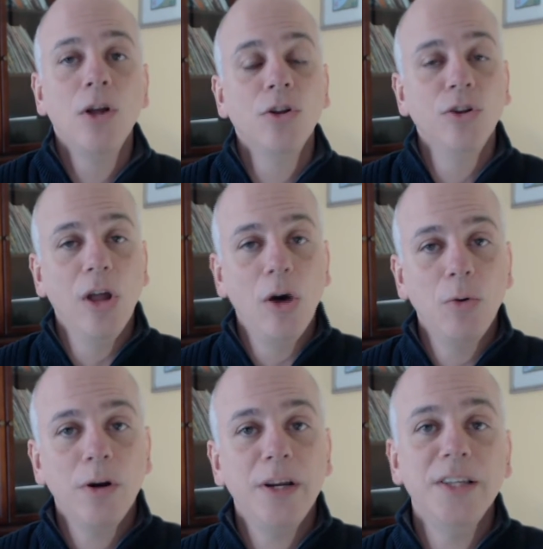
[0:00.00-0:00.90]

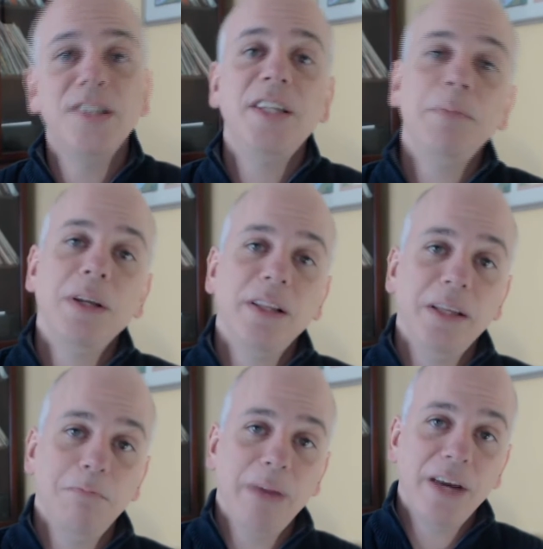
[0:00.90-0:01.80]
Lower is
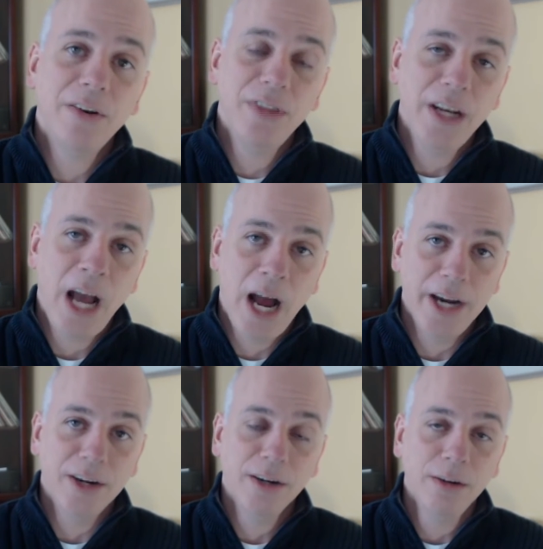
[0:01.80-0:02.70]
typically better than
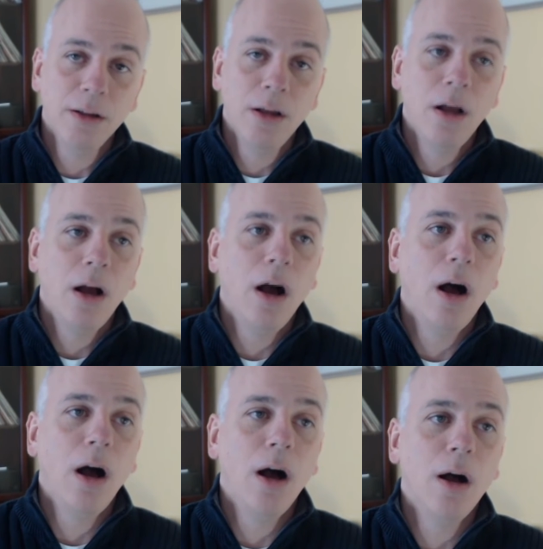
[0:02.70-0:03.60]
higher.
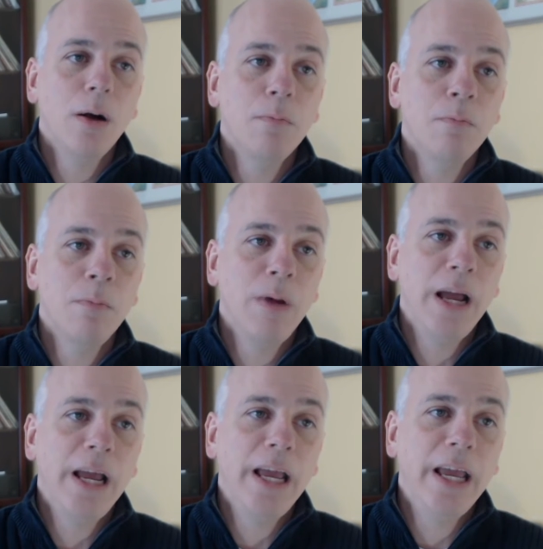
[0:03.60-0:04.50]
Um,
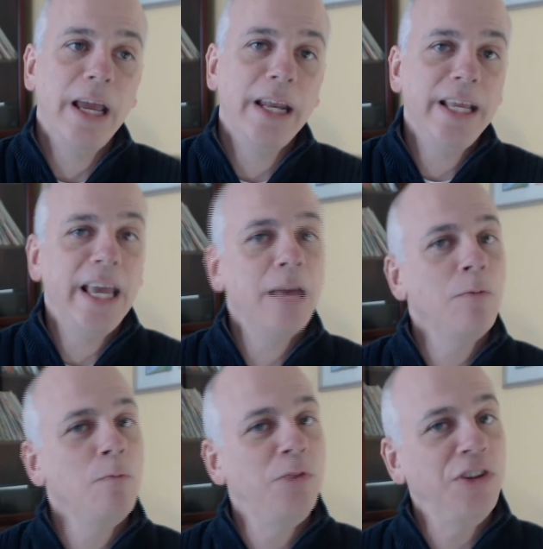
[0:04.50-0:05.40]
and, and
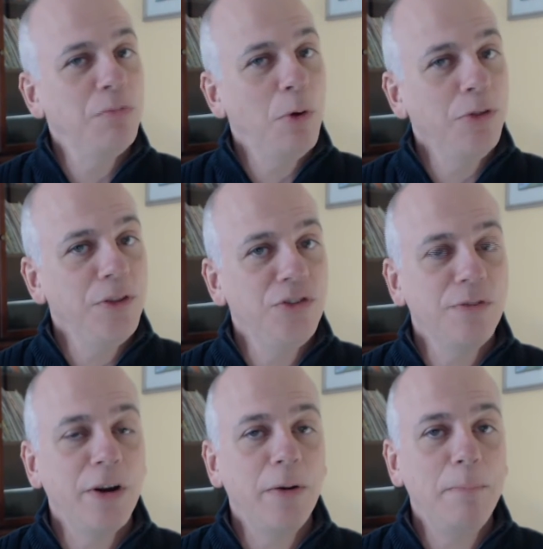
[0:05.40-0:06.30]
again, since both of these
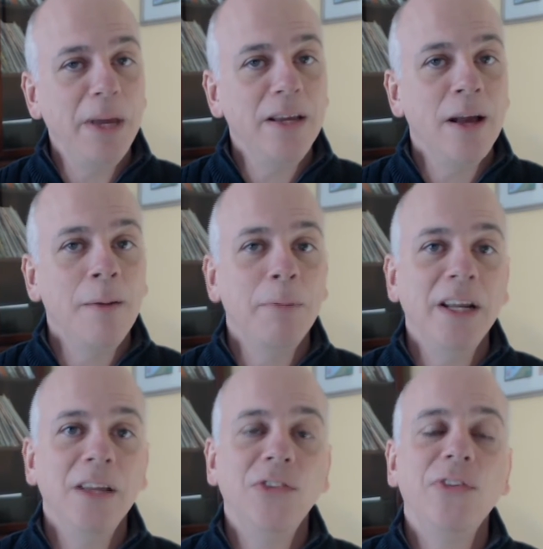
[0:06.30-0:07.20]
are very big
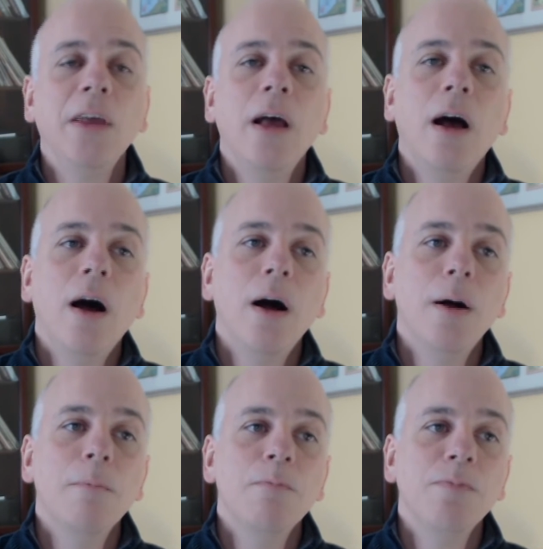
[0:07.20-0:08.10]
companies,
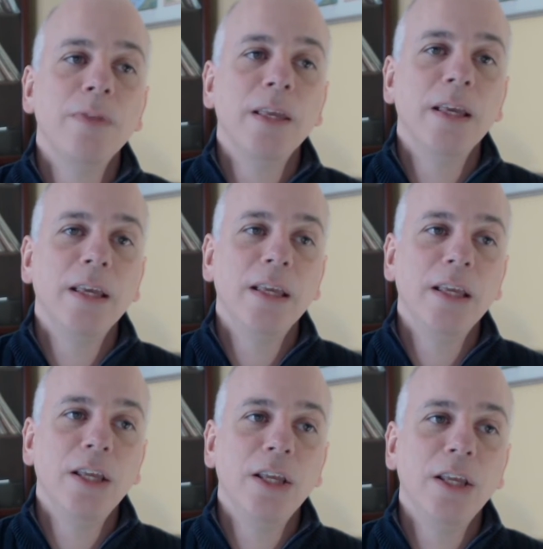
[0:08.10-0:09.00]
um,
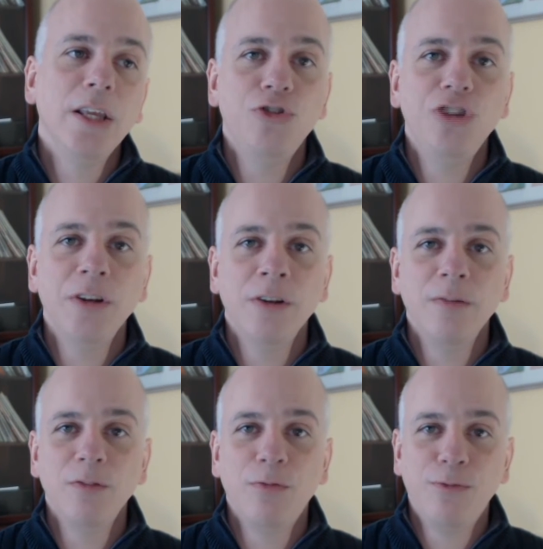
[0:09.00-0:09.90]
you know, you shouldn't
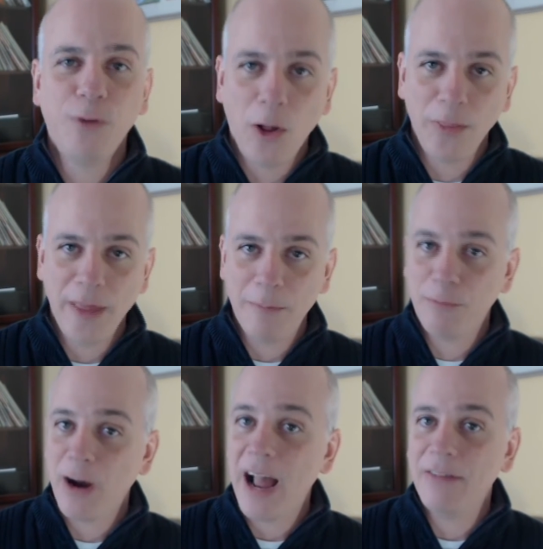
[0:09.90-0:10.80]
fault them
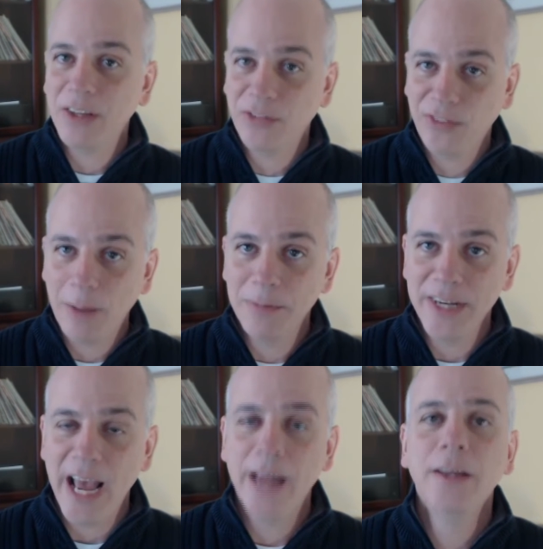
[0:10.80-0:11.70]
for having some
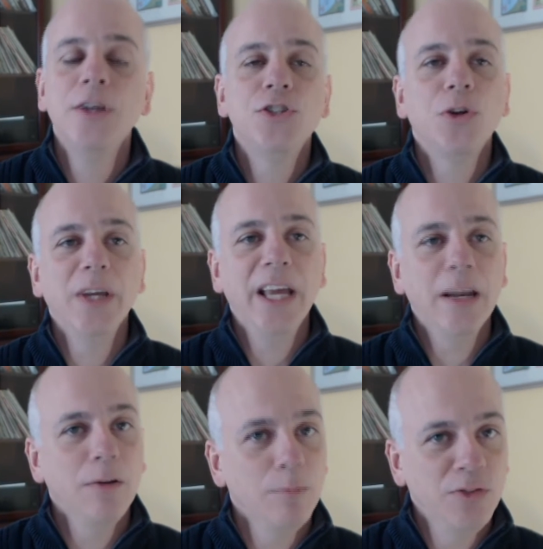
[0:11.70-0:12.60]
debt. So
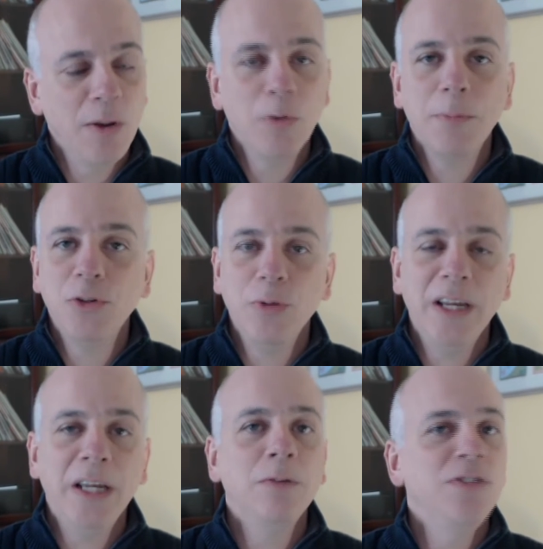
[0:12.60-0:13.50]
again, somewhere
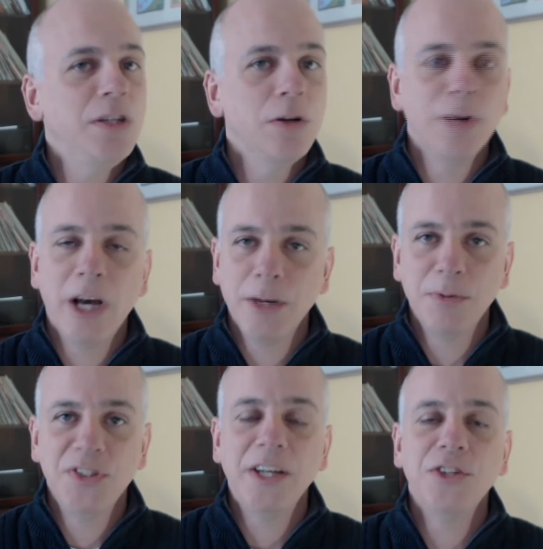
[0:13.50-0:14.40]
between zero and
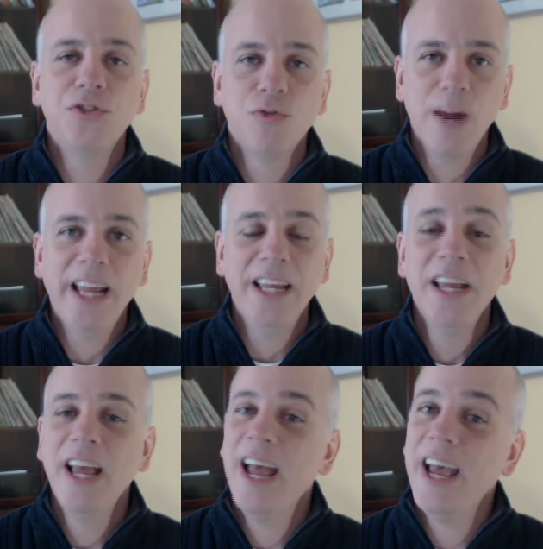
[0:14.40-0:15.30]
100% is great.
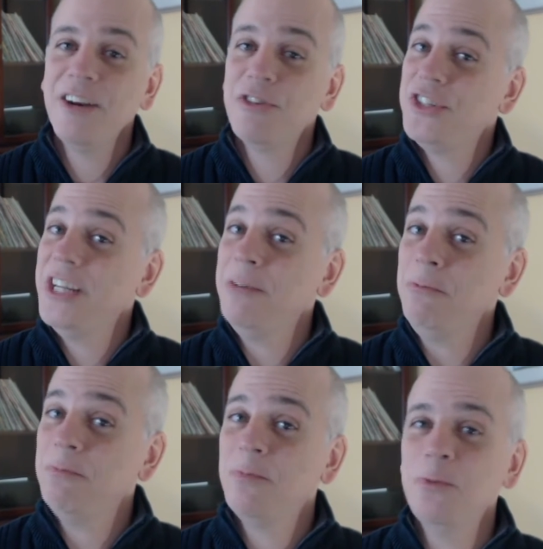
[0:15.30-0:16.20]
And Christine,
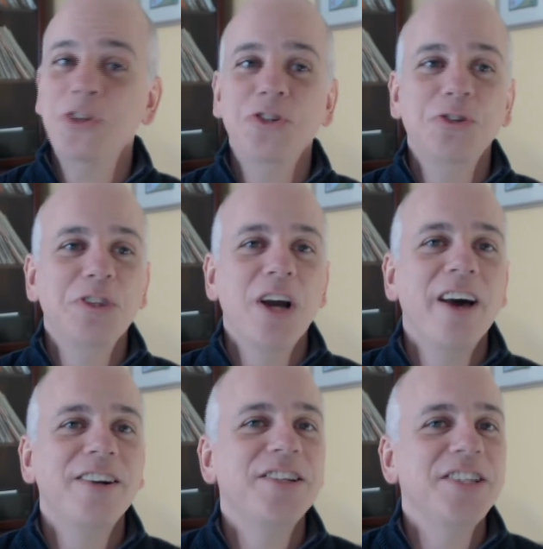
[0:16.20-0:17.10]
would you do the
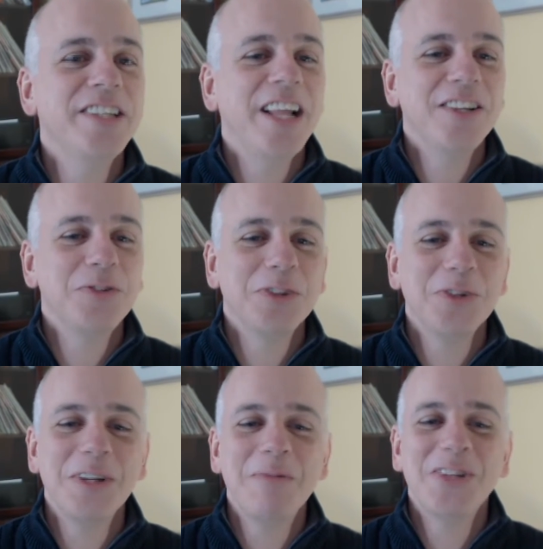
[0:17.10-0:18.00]
honors and tell us what
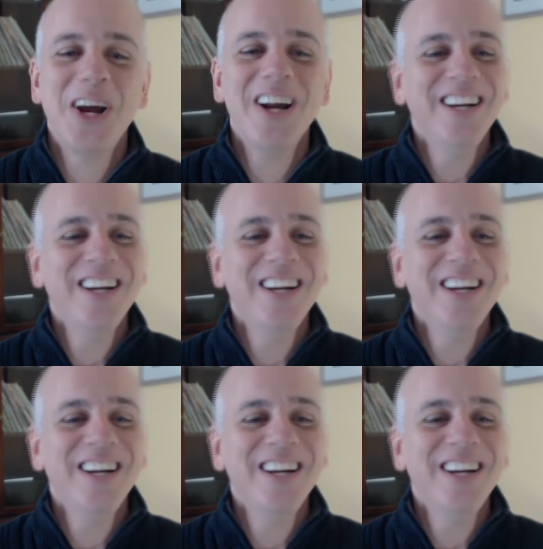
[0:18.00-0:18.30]
those numbers are?